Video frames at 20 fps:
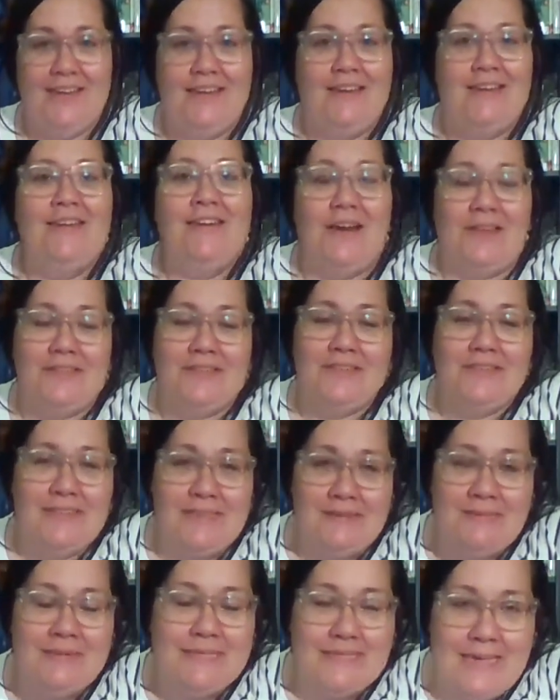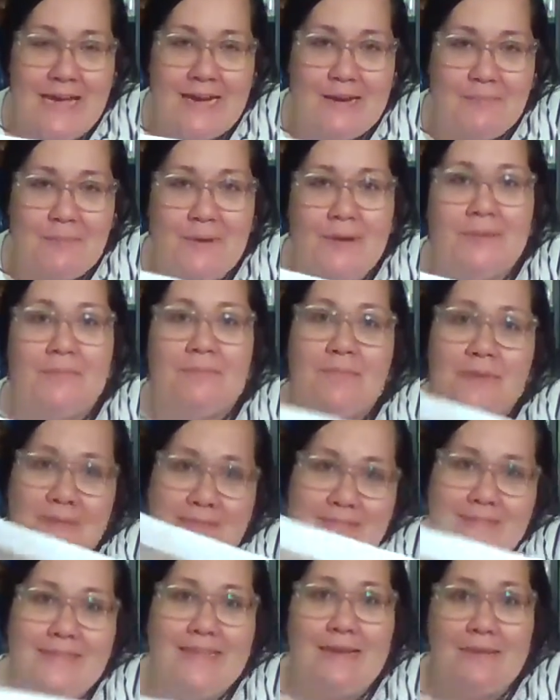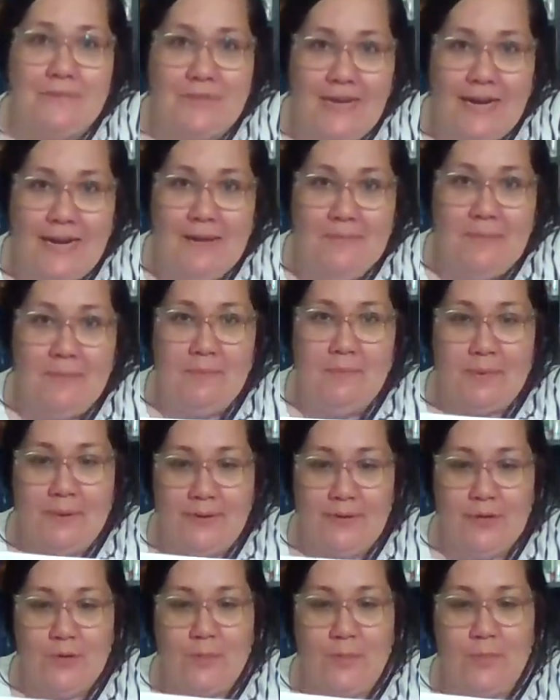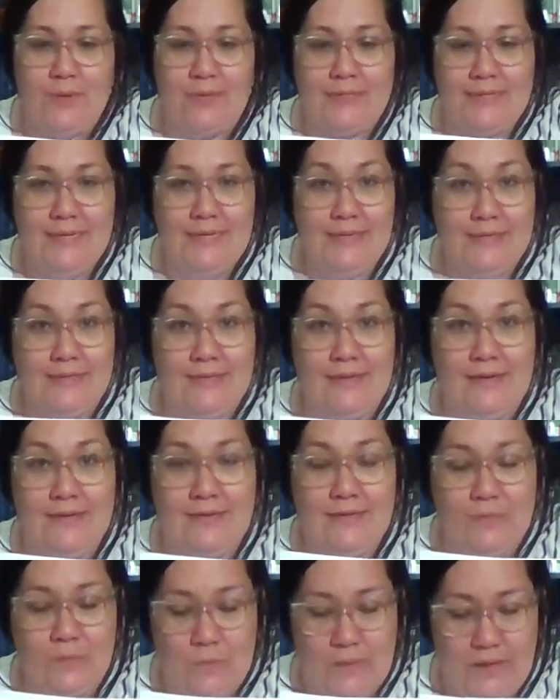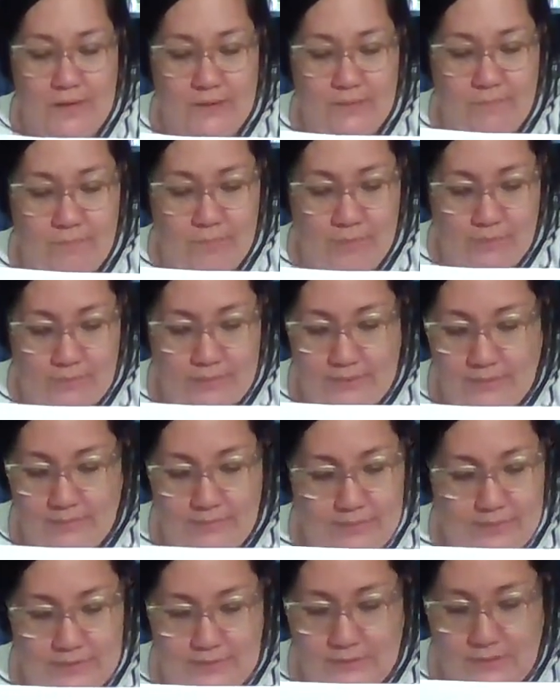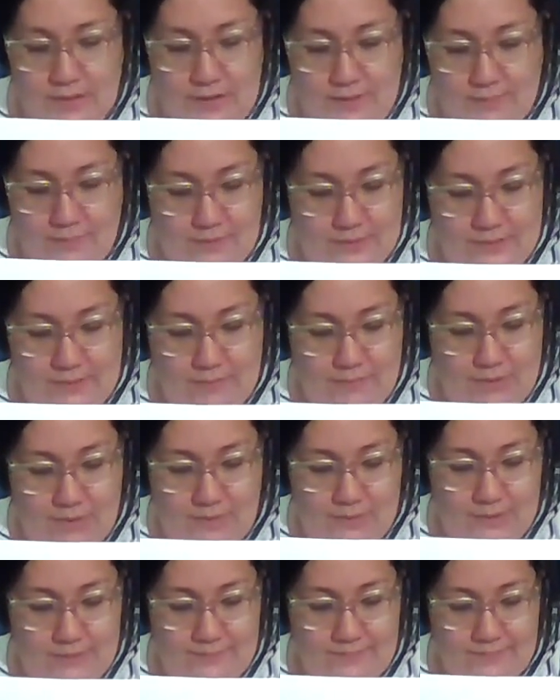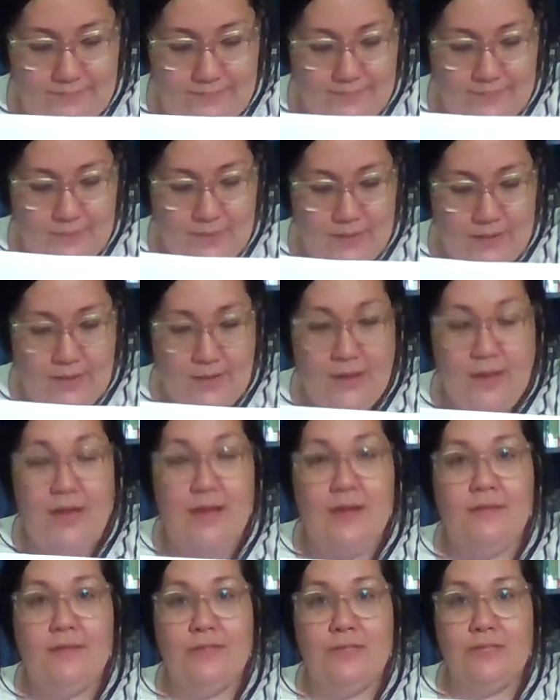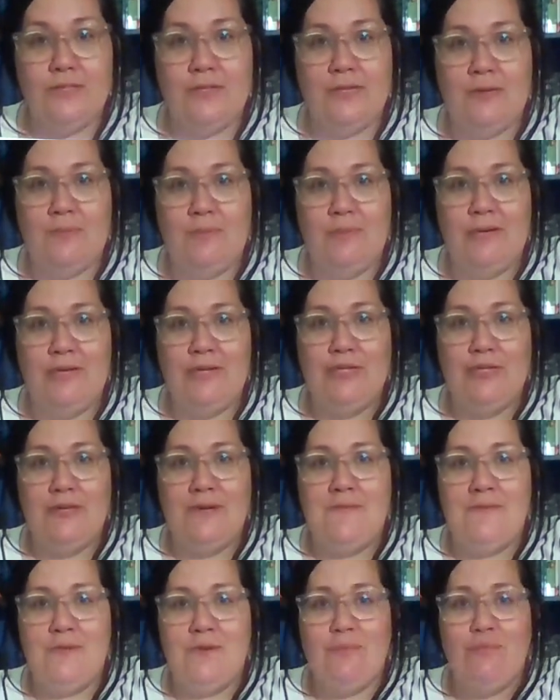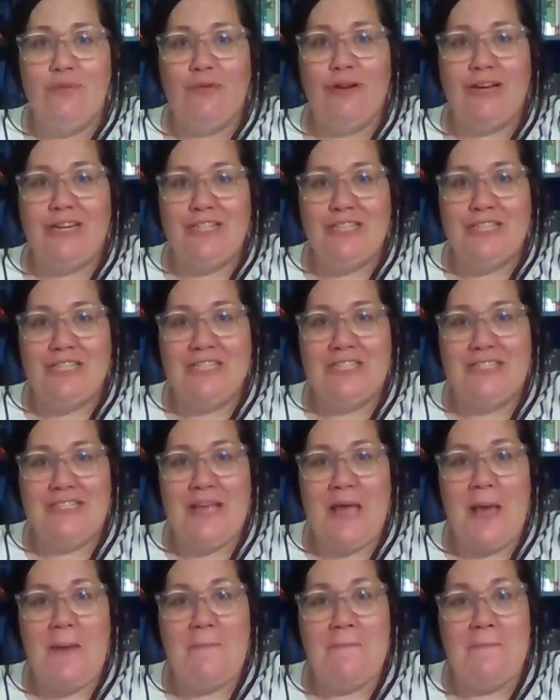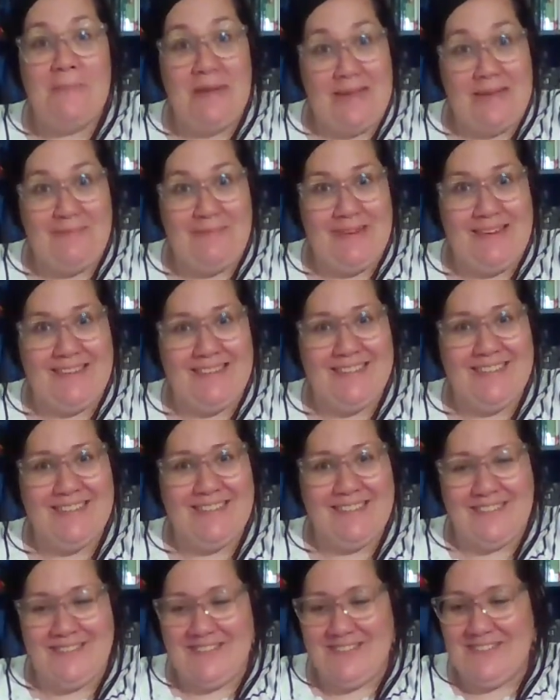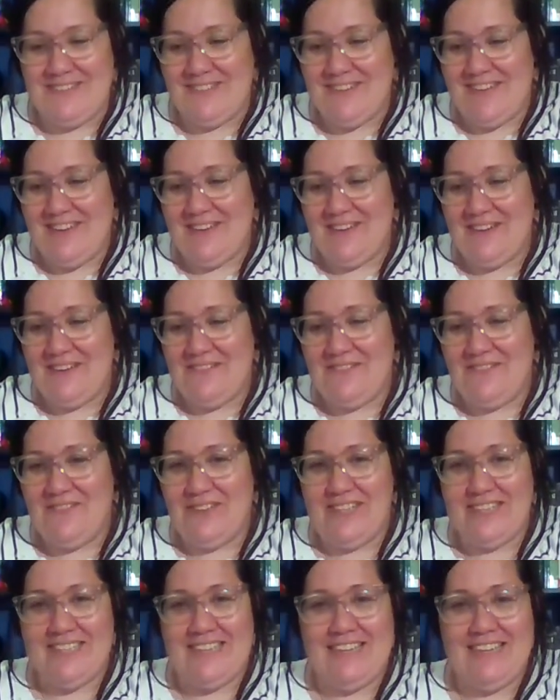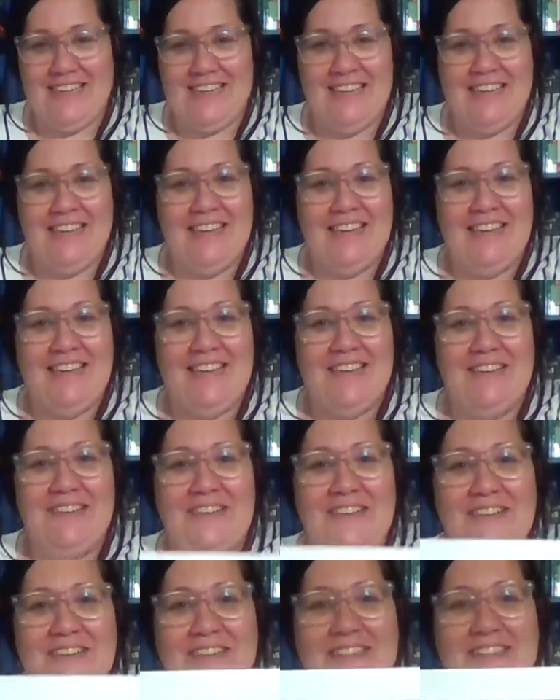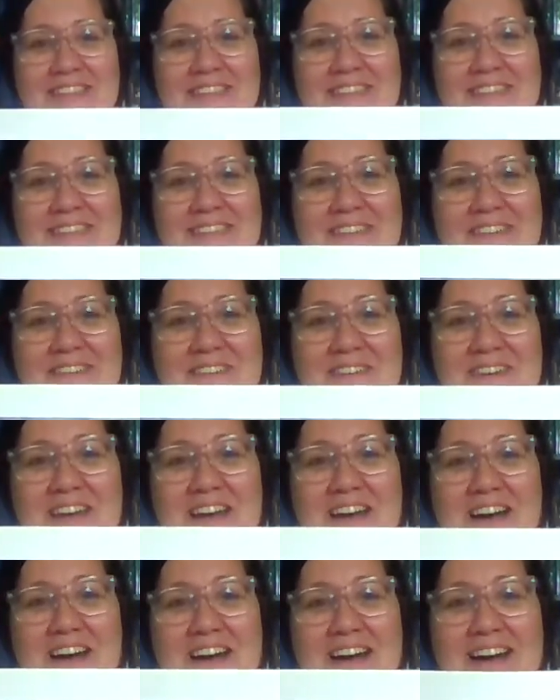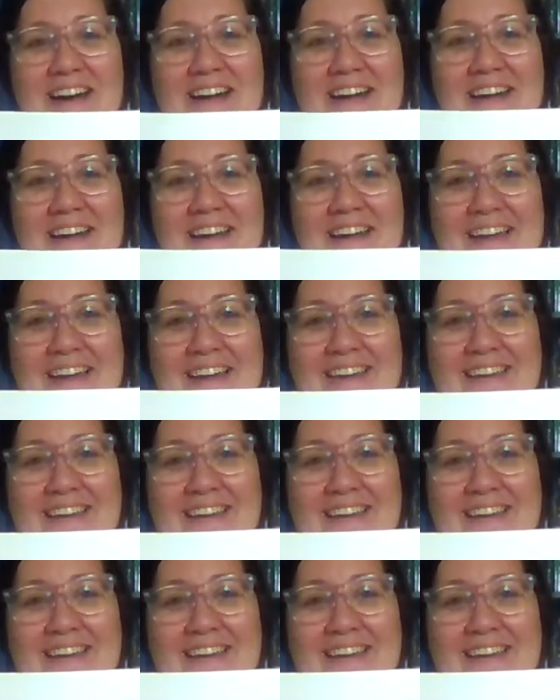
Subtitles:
Not the same exact bird, but the same type of bird who pretends like his wing is broken, but it's not really broken. Now let's look at a picture of their precious babies, because they're so cute and fuzzy. Look at this little guy.